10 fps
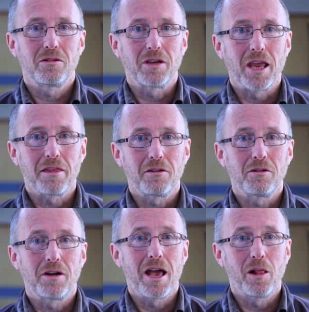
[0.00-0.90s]

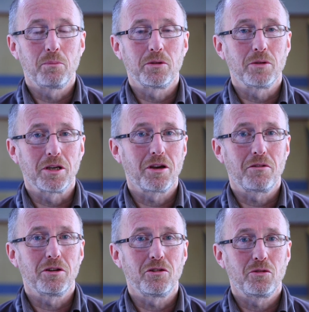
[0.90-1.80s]
together, help to
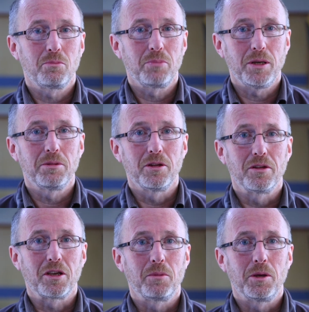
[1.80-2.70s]
encourage people
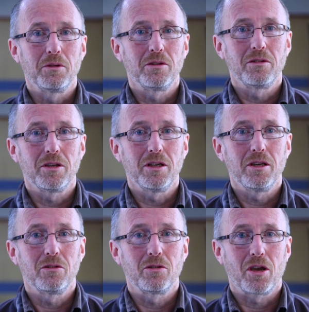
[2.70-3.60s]
in the
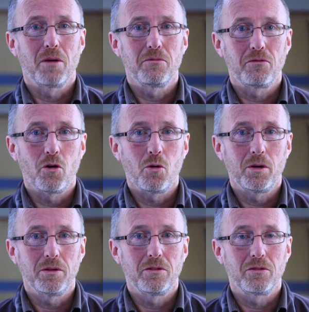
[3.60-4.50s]
community to come forward,